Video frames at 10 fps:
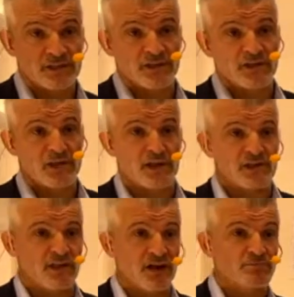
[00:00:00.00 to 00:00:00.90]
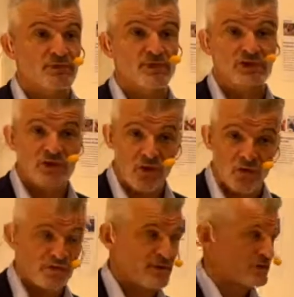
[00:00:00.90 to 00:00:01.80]
in our last lab to
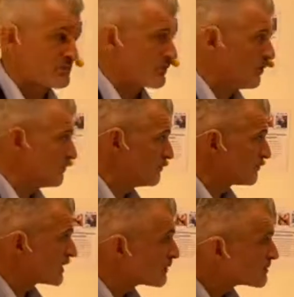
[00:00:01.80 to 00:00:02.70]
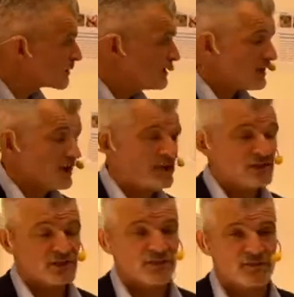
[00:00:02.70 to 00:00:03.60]
solve this problem, because
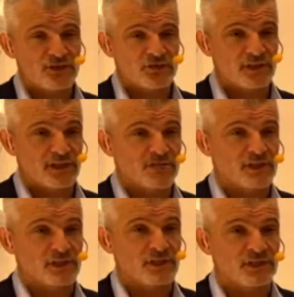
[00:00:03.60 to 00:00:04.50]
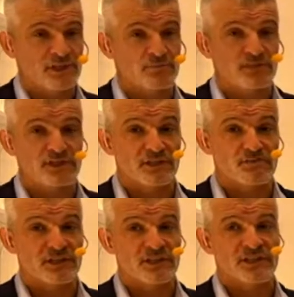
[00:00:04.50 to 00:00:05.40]
each of the Vitrolife dishes has been
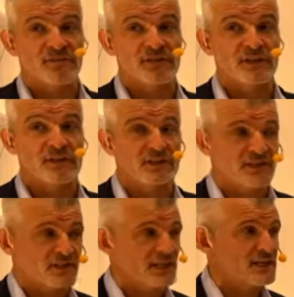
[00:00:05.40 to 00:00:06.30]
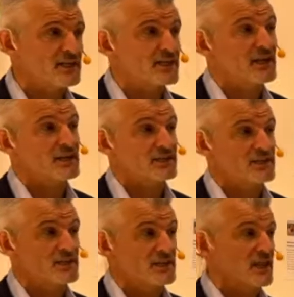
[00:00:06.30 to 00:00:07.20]
specifically designed and is
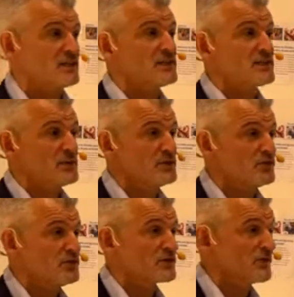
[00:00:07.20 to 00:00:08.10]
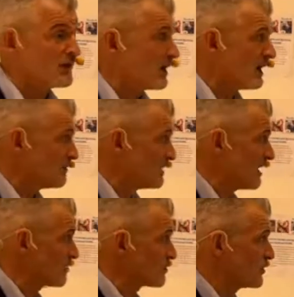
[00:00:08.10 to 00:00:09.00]
intended to be used for
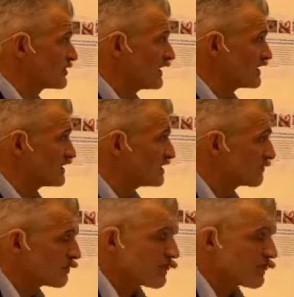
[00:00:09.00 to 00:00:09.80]
IVF processes.